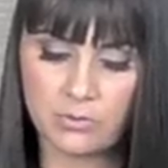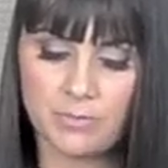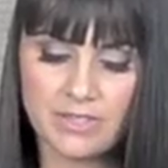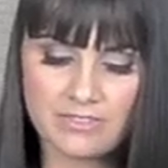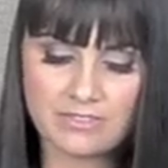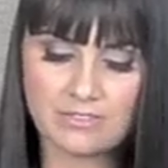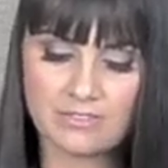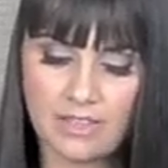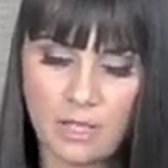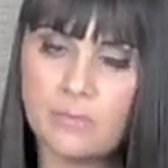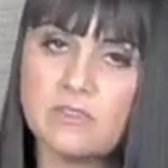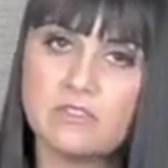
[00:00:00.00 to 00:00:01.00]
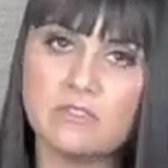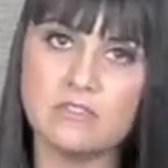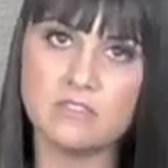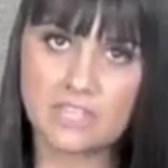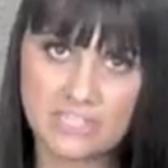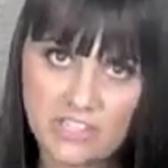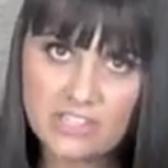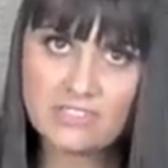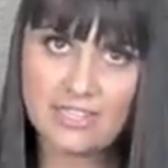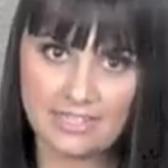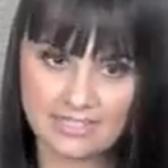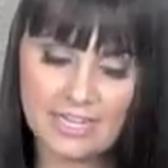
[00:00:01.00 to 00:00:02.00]
it will basically help
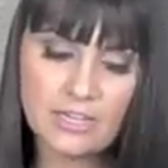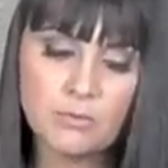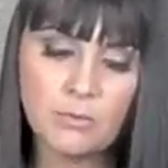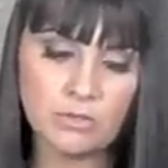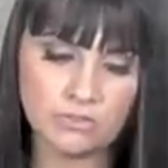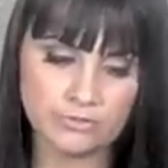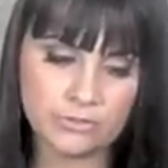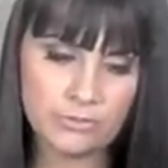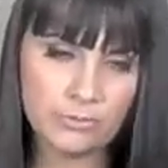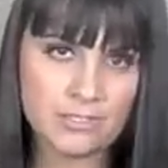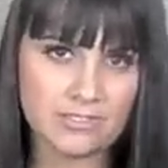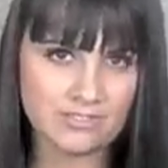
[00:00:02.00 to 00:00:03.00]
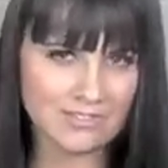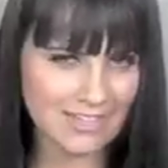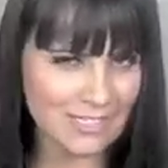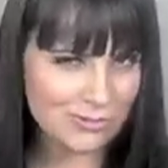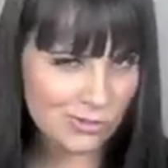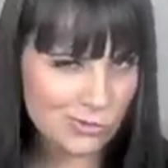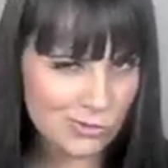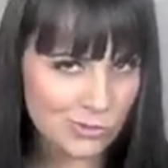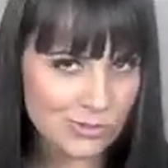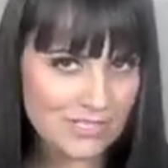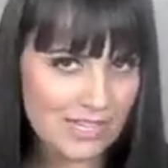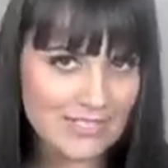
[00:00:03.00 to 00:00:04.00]
digest that entire bowl of food, which is kind of a
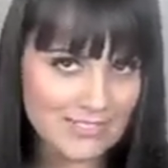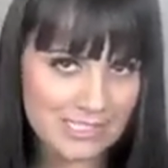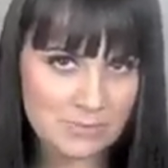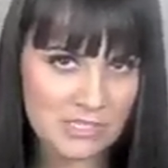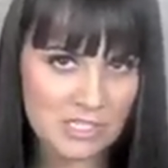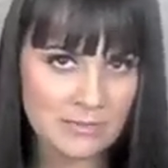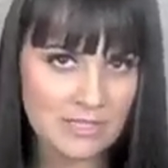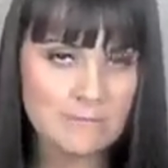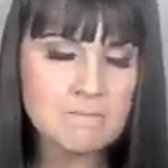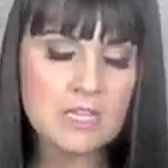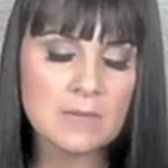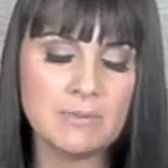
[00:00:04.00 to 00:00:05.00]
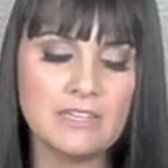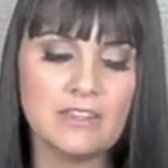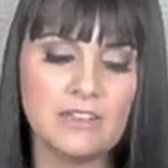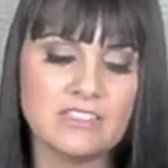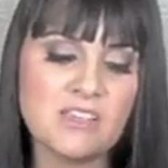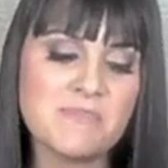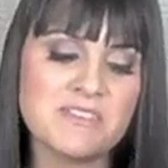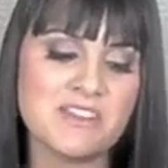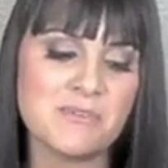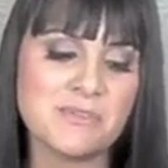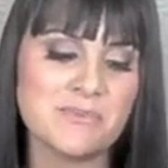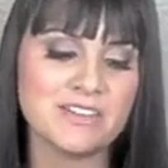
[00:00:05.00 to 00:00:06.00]
cool science experiment, but not something
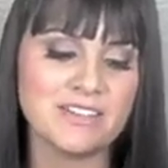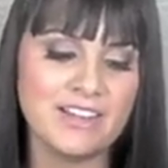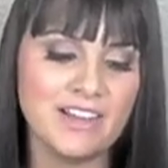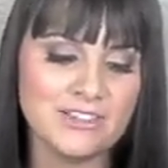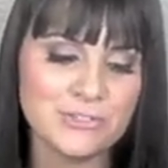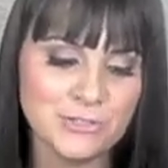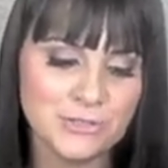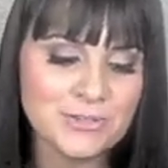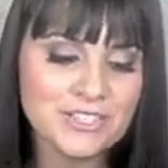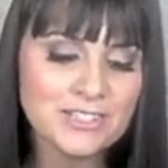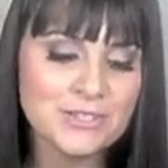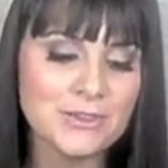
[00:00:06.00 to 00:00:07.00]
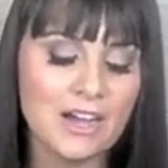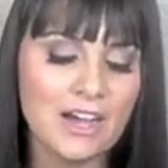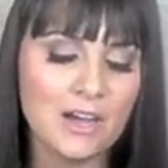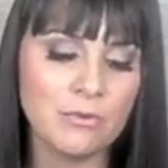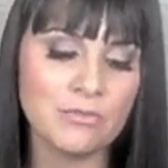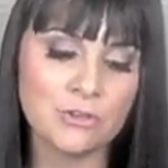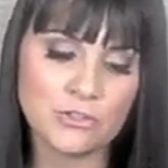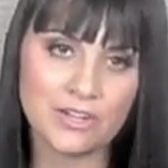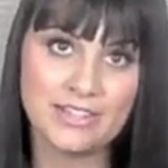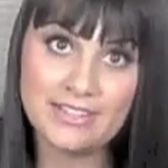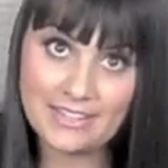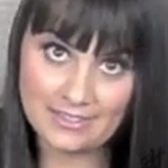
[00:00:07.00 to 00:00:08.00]
that we want to uh, do uh, if we're
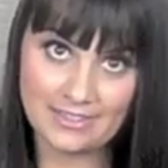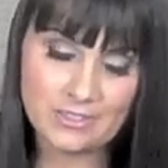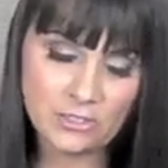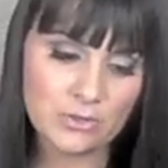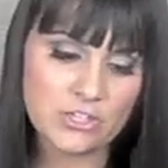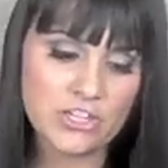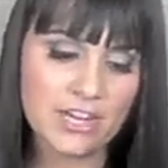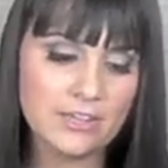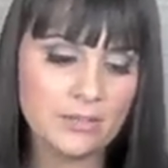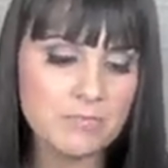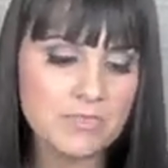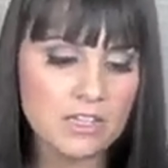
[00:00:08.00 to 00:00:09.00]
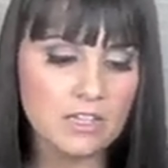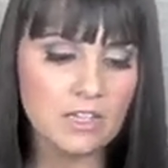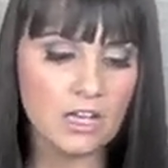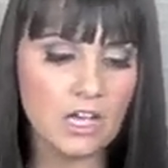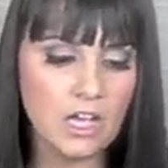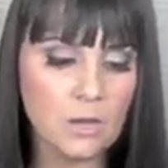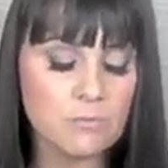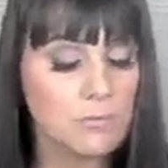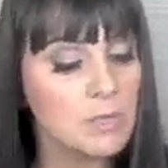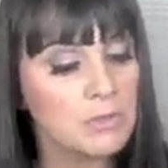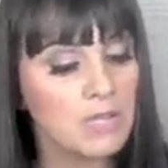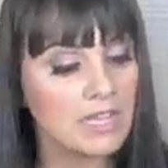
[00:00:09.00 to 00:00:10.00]
trying to get it into our child. Um,
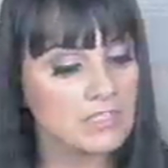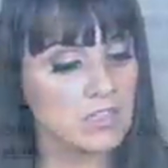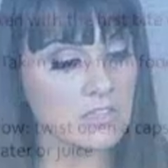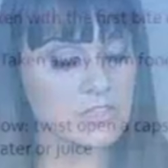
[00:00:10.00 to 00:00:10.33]
people ask